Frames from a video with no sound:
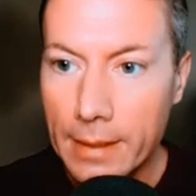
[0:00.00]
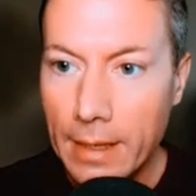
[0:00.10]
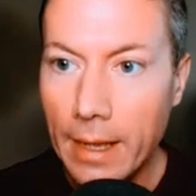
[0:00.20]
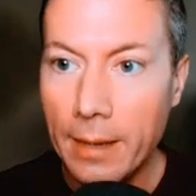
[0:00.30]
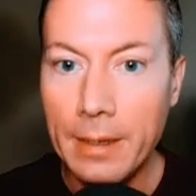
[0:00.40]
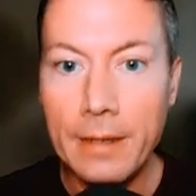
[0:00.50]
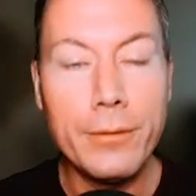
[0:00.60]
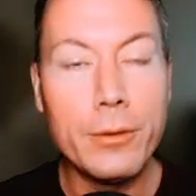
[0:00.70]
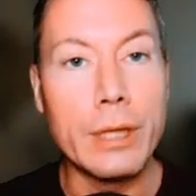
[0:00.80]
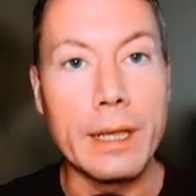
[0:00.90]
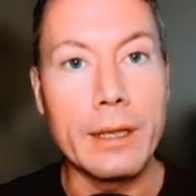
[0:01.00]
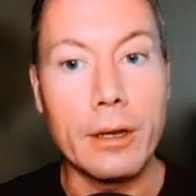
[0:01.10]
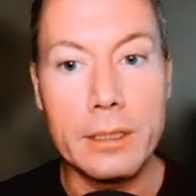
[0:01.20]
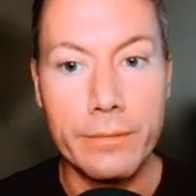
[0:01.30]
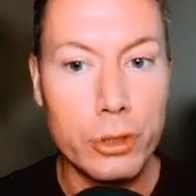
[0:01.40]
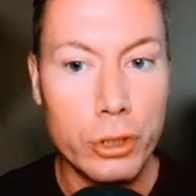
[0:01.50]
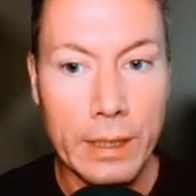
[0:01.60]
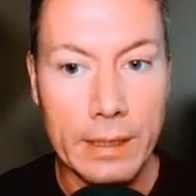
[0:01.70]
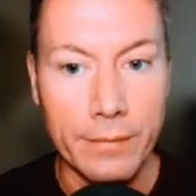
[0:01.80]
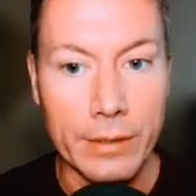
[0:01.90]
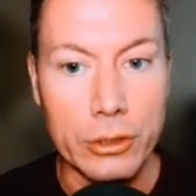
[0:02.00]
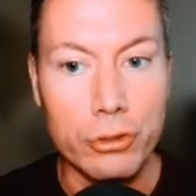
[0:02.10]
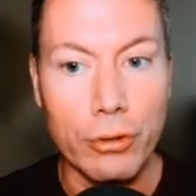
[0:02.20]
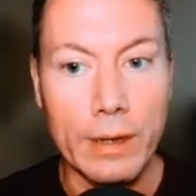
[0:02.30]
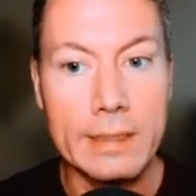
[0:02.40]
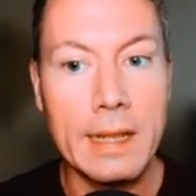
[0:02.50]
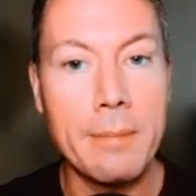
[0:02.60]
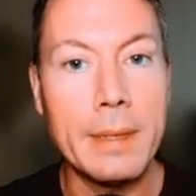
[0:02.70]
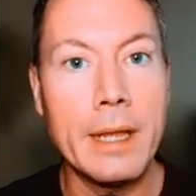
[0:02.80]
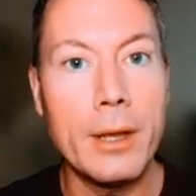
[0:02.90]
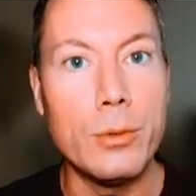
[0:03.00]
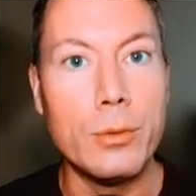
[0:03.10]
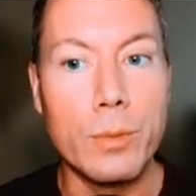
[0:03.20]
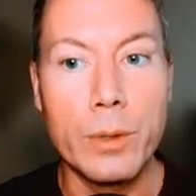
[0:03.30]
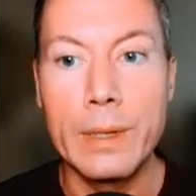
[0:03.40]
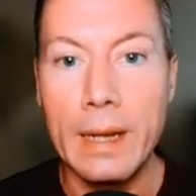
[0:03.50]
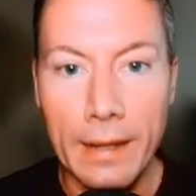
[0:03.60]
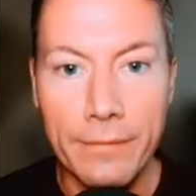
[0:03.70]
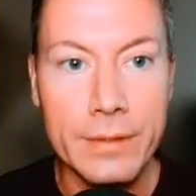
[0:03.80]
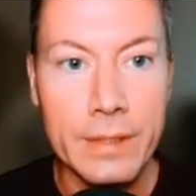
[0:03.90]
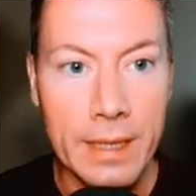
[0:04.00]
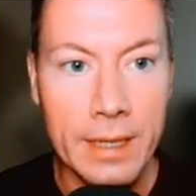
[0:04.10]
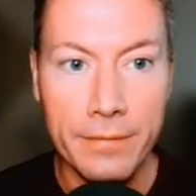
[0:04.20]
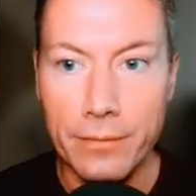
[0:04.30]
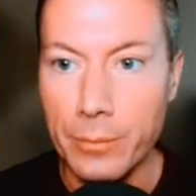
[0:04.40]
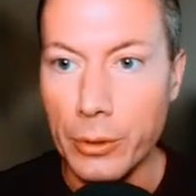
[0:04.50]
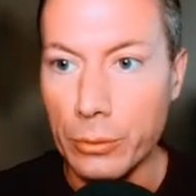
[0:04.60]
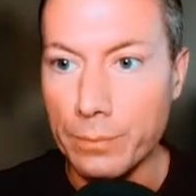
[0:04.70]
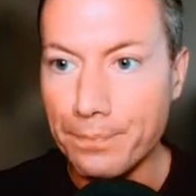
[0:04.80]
And if you did, guys, if you took any of these trades, let me know. We would love to hear from you.